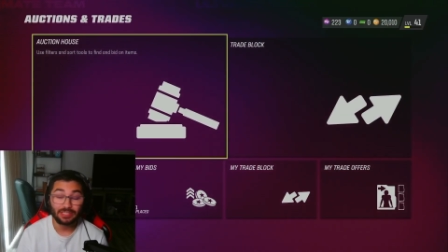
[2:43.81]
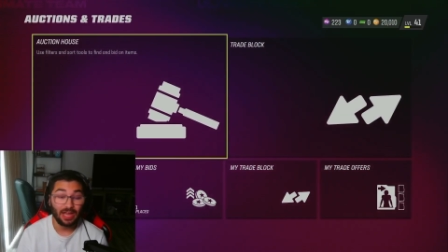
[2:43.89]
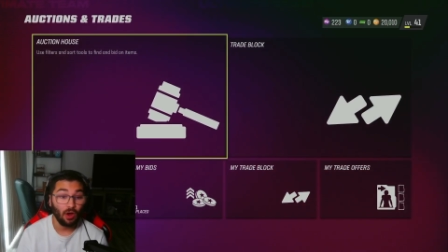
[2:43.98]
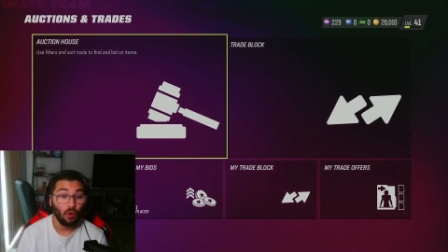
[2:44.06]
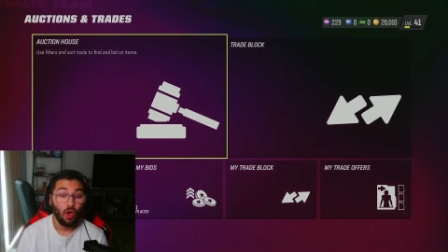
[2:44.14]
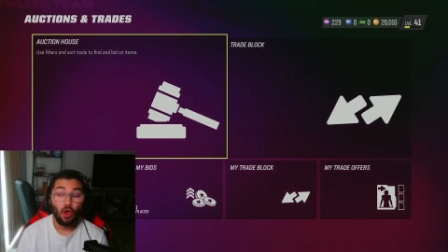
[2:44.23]

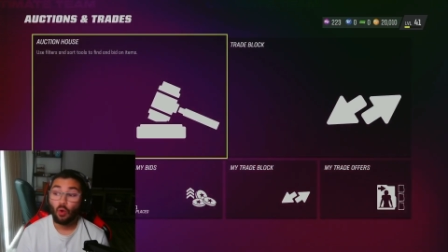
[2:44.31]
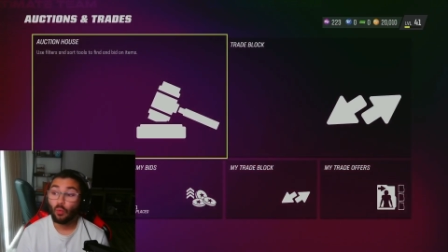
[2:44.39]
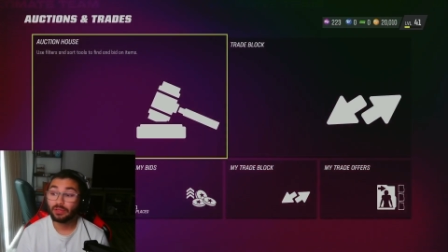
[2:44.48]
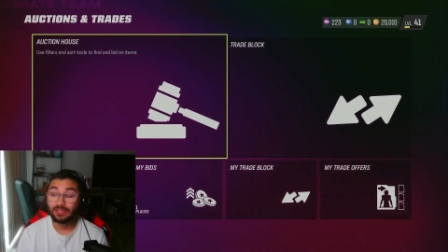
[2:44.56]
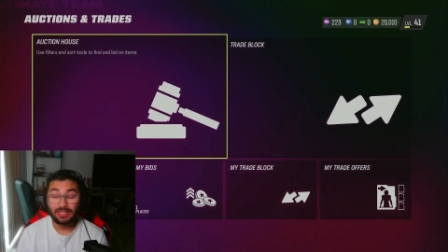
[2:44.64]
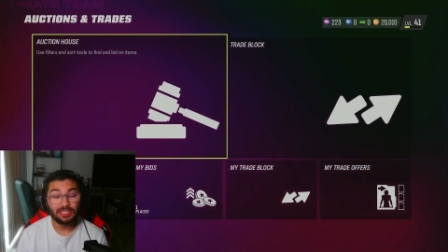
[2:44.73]
Now,
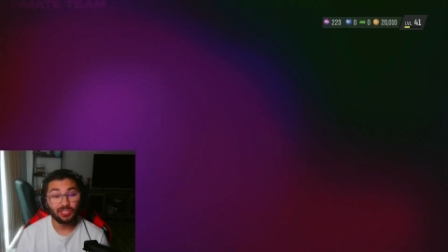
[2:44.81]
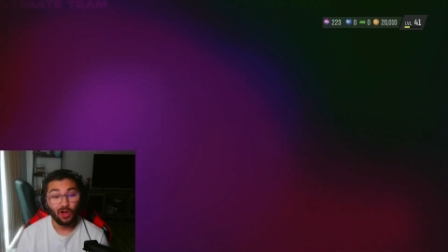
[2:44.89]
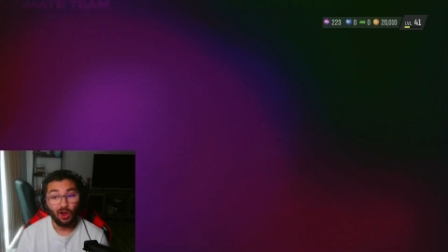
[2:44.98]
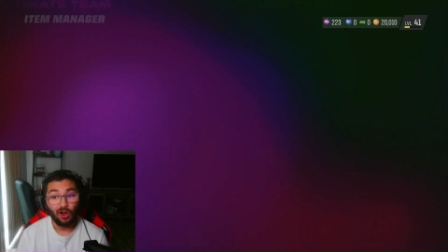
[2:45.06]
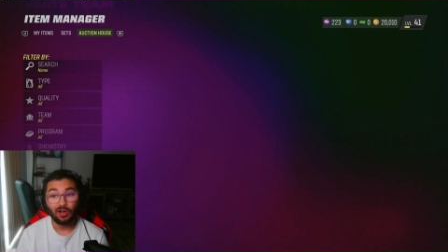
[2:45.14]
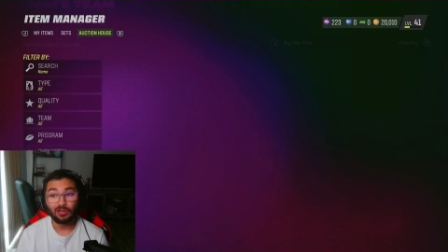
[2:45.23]
when this
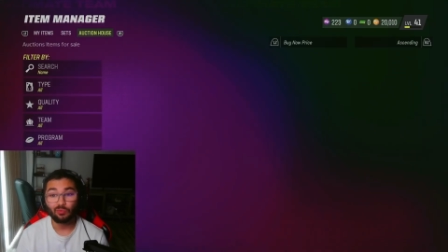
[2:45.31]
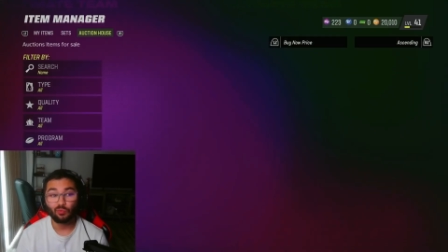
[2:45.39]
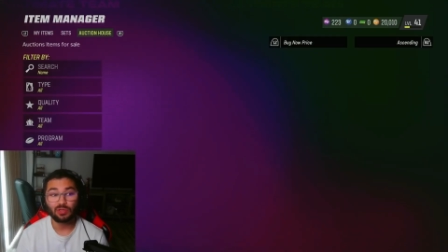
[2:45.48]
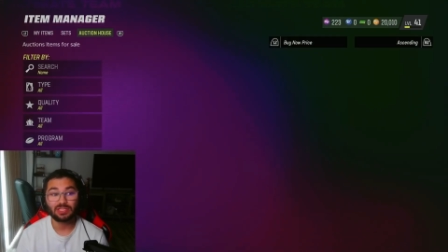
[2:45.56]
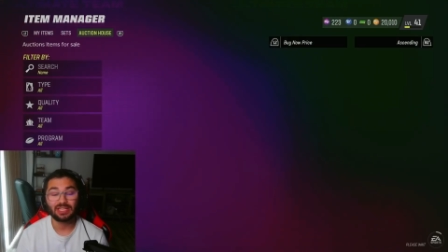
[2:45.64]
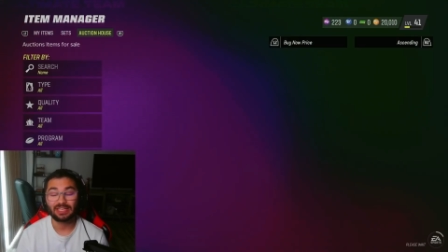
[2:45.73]
card
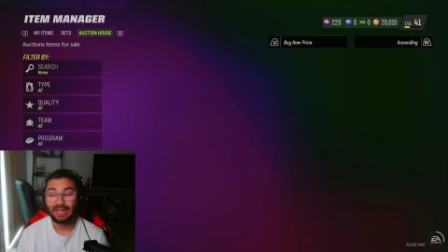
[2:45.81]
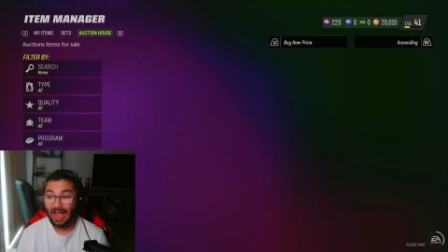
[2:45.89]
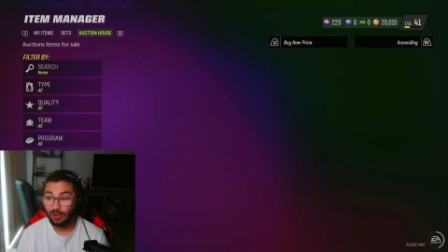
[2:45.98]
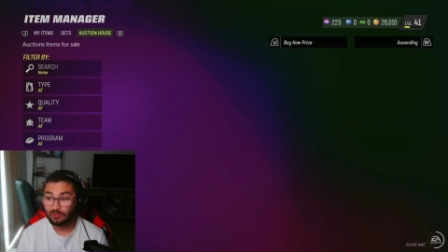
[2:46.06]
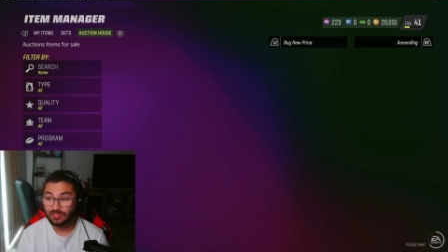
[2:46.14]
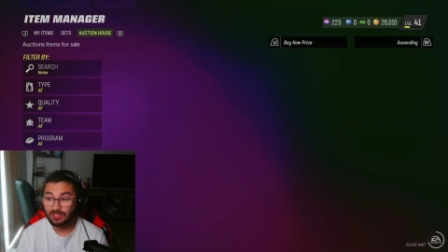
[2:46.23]
was
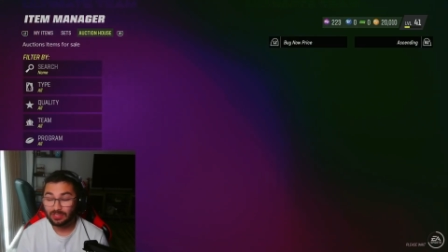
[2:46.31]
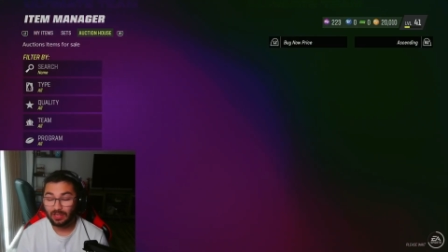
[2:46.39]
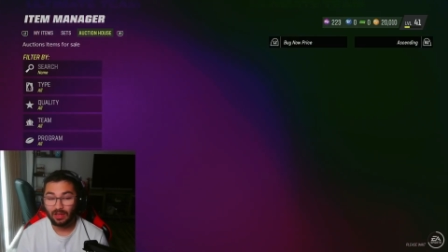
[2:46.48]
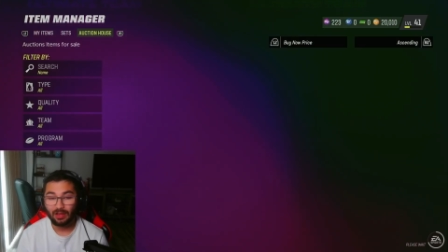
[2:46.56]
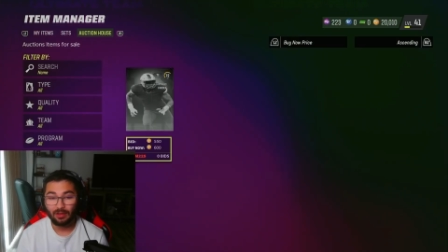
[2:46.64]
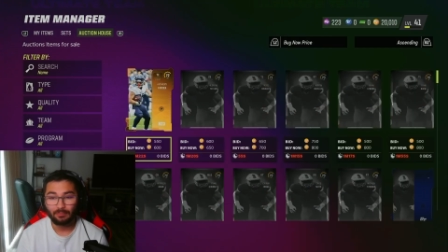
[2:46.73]

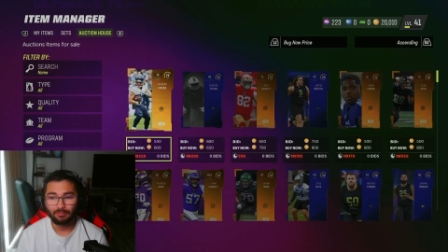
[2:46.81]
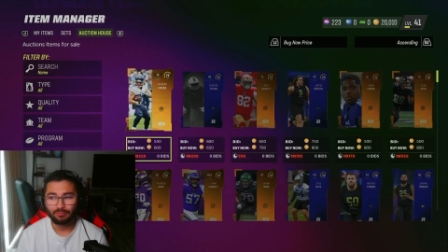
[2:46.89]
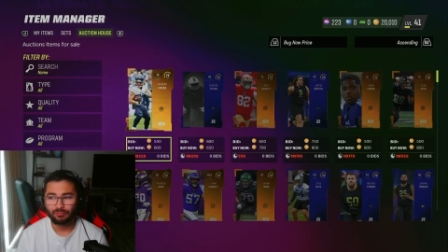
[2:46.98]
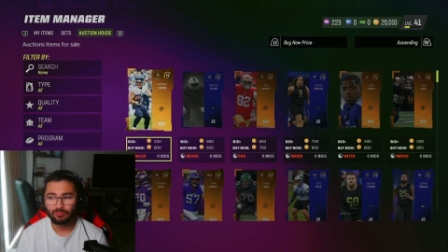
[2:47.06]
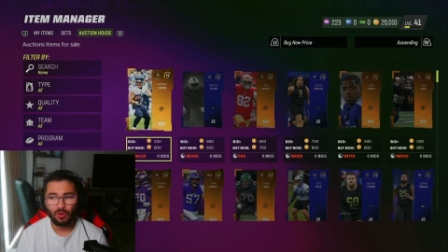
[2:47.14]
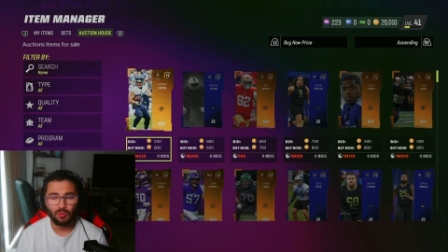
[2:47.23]
announced,
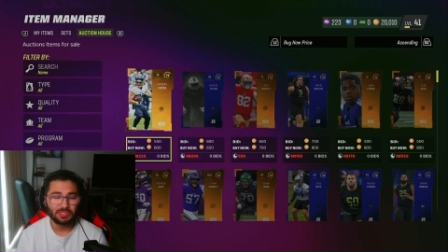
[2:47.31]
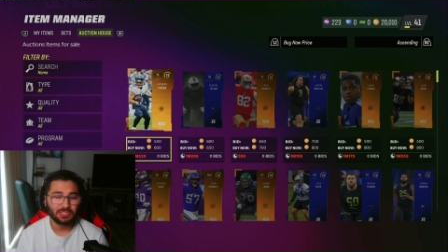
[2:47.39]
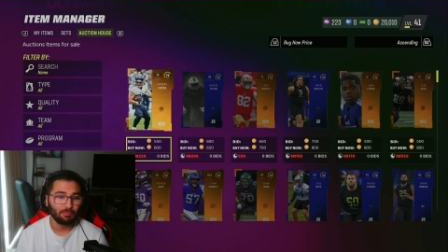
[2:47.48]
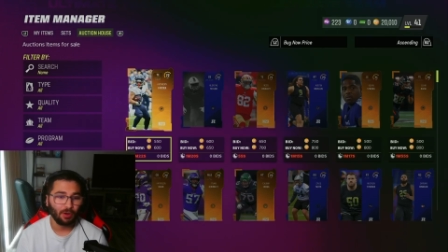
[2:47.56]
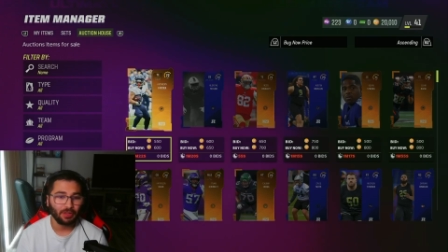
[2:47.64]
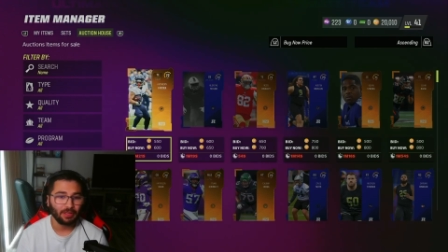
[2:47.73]
um, what was
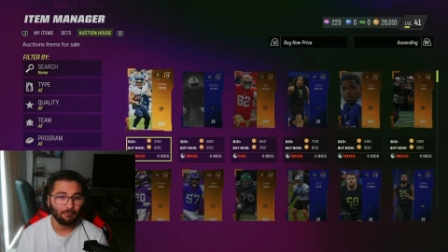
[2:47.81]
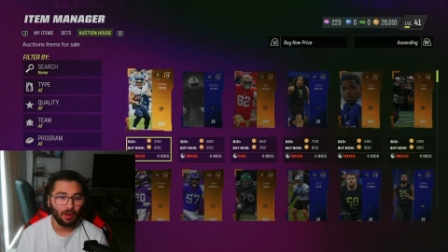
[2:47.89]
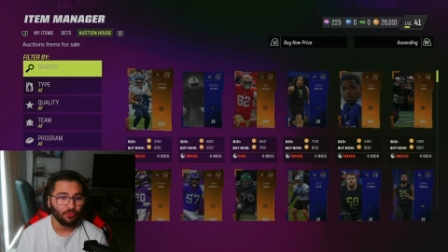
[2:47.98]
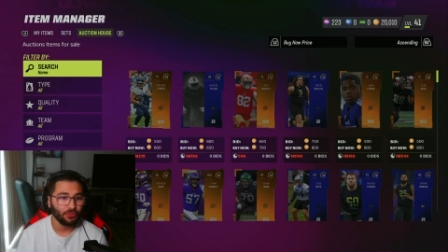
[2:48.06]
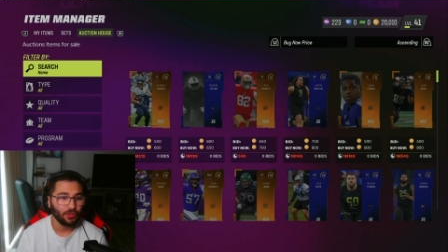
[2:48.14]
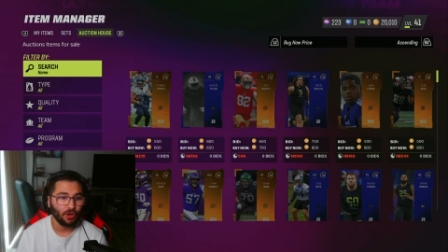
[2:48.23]
it? Probably a
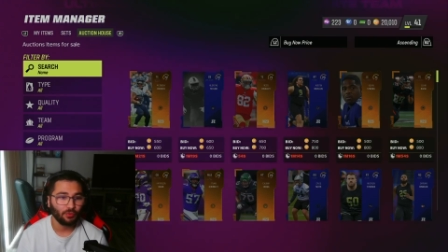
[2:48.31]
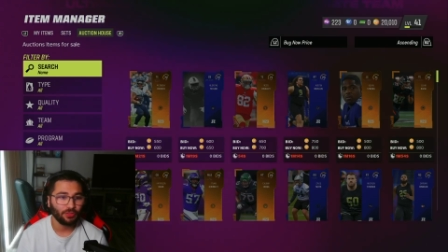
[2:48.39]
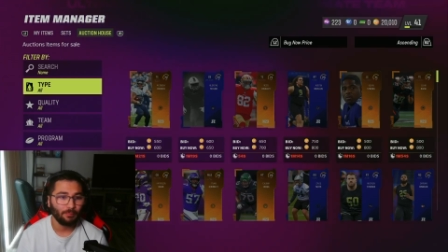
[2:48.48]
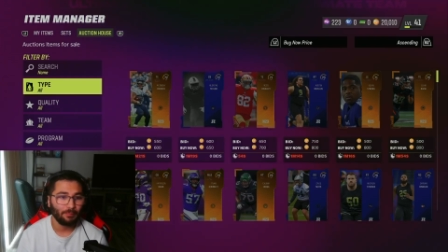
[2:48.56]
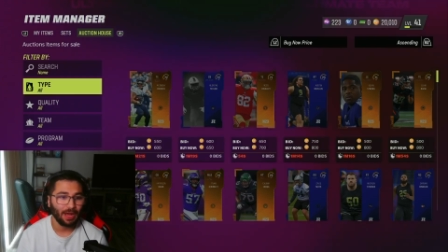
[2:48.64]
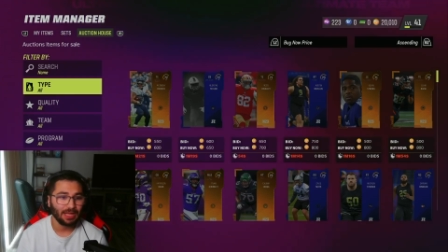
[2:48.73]
month ago when
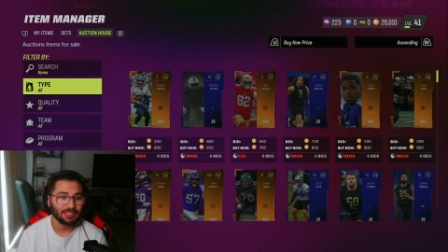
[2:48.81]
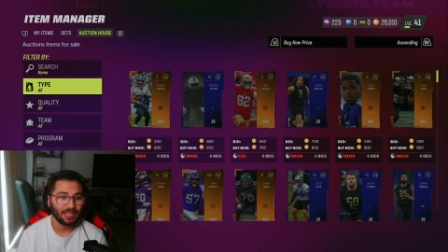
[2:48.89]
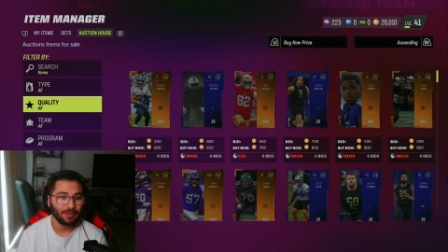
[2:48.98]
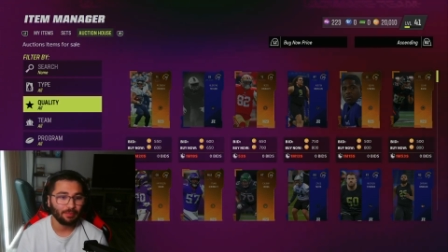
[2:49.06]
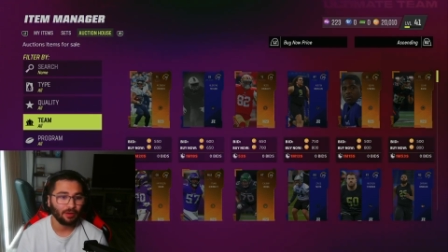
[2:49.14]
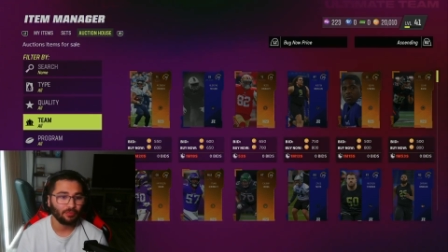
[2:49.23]
the pass
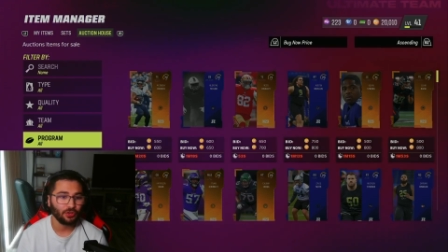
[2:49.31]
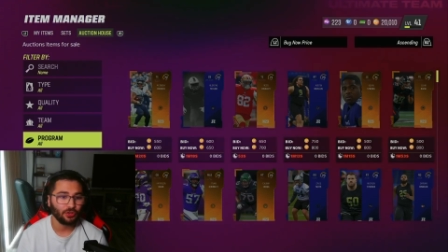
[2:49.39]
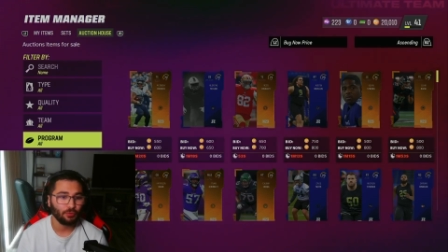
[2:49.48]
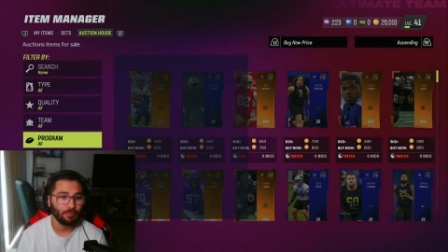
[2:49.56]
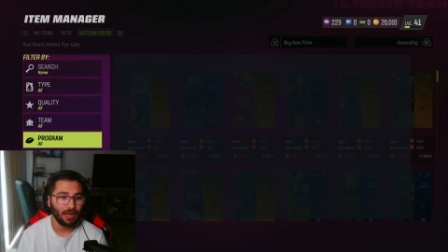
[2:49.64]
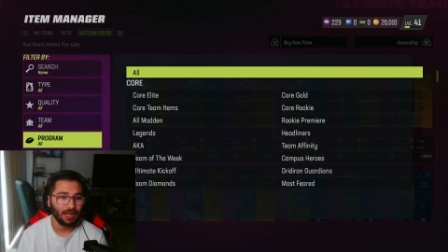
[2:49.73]
came out, the
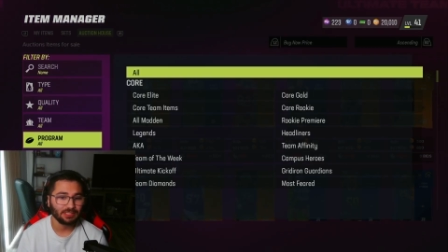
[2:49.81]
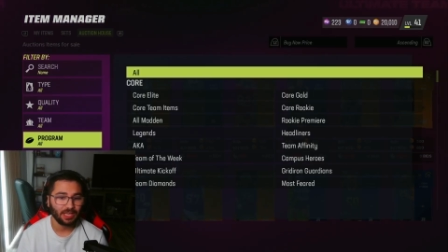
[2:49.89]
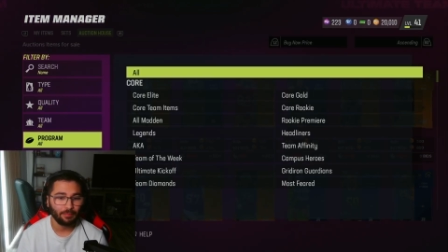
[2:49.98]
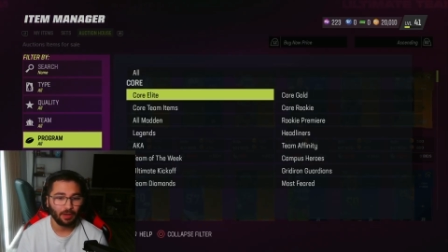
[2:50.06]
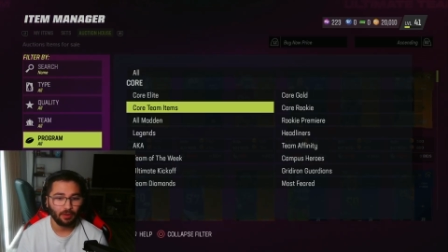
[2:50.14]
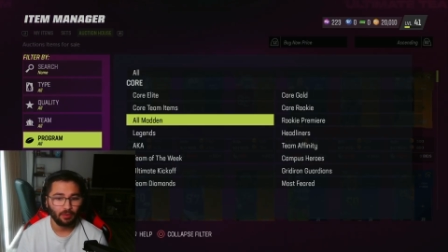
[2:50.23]
new pass
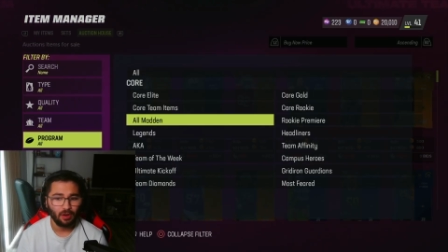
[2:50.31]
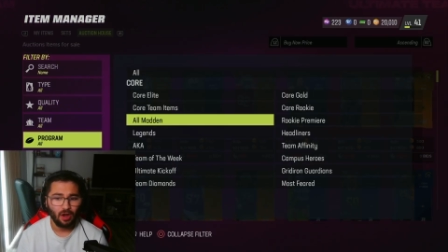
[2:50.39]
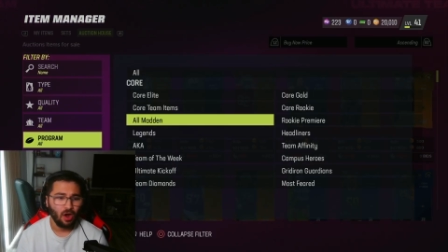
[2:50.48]
came out